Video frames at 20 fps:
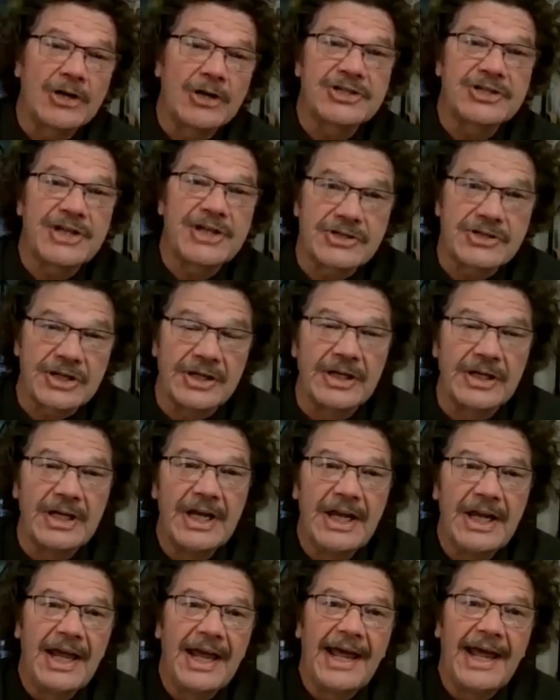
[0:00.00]
session,
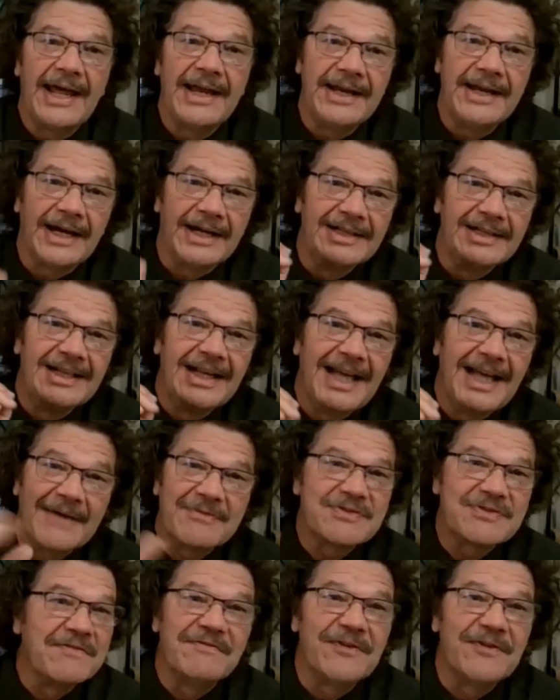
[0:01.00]
and have
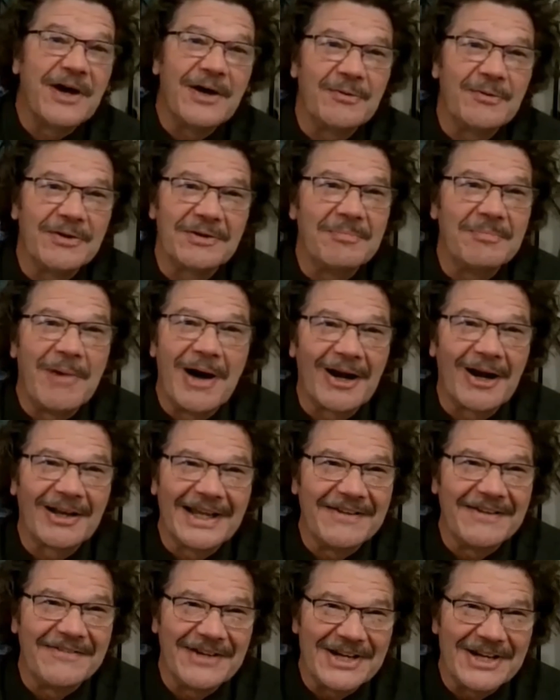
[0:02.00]
some fun with model
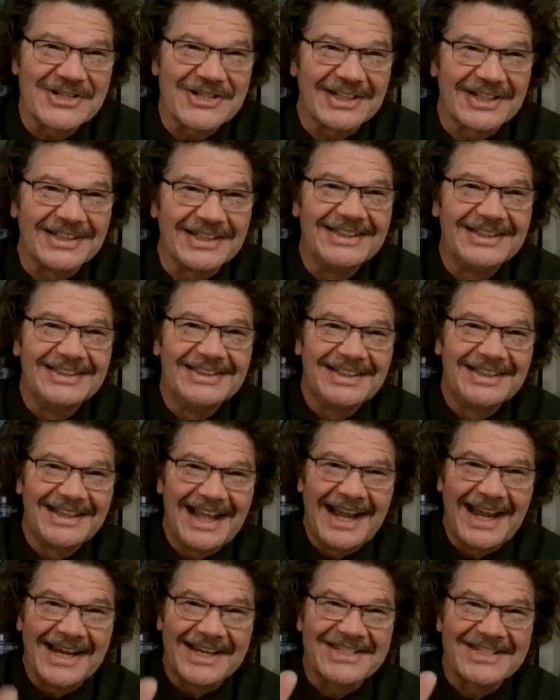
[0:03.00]
aviation.
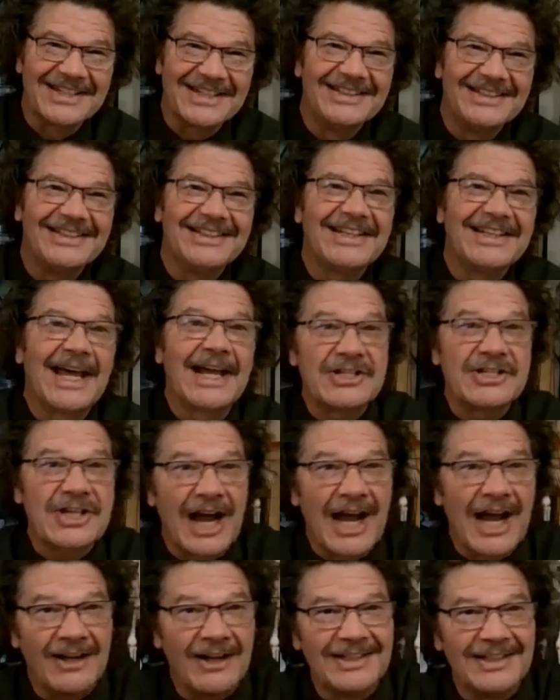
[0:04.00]
Thanks,
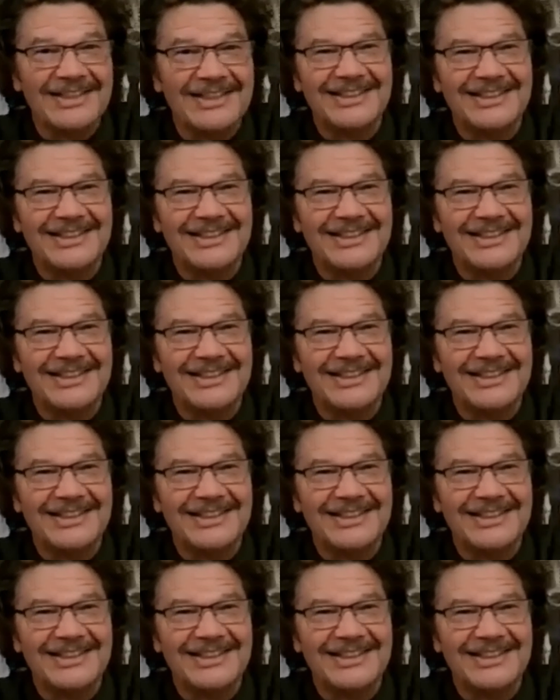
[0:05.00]
Kyle.